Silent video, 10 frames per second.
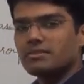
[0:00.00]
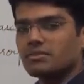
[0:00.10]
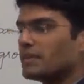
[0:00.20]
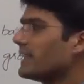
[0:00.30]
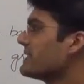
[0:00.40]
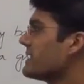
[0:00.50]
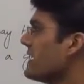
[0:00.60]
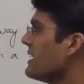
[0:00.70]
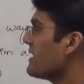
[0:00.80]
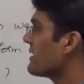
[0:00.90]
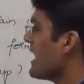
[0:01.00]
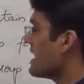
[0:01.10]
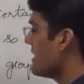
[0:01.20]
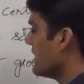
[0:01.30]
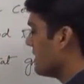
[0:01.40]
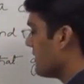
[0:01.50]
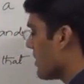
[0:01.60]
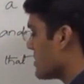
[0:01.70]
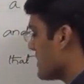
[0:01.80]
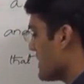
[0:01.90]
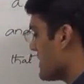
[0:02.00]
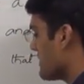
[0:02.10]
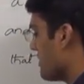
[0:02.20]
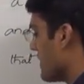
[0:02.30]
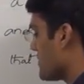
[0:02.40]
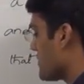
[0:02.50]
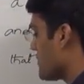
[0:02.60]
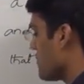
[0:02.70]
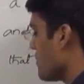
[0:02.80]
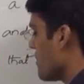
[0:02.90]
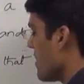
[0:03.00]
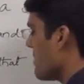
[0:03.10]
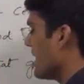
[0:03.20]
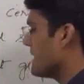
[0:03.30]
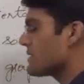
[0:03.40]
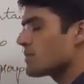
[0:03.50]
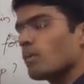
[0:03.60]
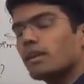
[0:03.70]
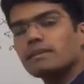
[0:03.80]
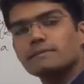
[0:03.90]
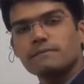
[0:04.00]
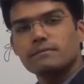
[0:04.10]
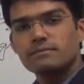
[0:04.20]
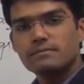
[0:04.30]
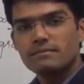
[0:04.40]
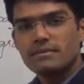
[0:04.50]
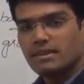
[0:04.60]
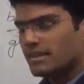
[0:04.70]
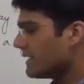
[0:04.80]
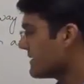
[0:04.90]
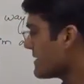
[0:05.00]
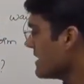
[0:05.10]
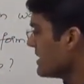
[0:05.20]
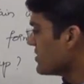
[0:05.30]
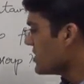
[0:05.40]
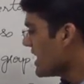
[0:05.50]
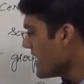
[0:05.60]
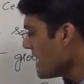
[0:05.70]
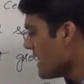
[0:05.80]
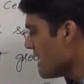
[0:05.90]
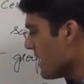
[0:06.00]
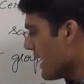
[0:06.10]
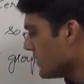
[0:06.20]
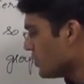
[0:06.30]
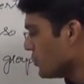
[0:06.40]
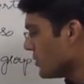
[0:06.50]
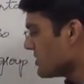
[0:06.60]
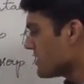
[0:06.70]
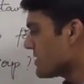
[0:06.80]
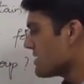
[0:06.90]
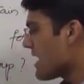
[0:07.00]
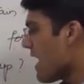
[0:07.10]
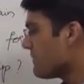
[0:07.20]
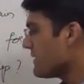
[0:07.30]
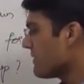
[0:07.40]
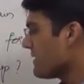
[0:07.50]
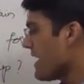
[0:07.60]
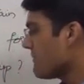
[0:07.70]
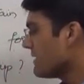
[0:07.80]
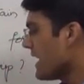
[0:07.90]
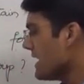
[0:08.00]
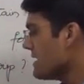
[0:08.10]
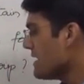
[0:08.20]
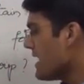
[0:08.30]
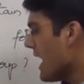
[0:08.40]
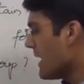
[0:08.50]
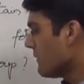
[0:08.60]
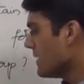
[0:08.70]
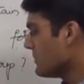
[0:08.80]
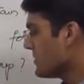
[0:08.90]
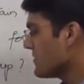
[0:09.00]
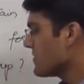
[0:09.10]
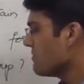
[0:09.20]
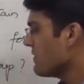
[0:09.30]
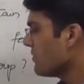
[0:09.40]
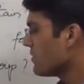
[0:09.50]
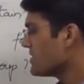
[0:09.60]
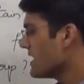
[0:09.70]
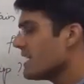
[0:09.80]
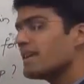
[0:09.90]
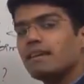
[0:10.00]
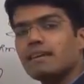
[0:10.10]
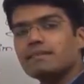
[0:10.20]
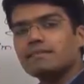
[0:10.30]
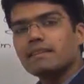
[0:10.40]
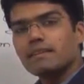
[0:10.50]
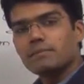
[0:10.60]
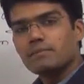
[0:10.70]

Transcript: So we can say here that the logic is plus two minus one. That is J and two positions after we have nine and one position before J is three.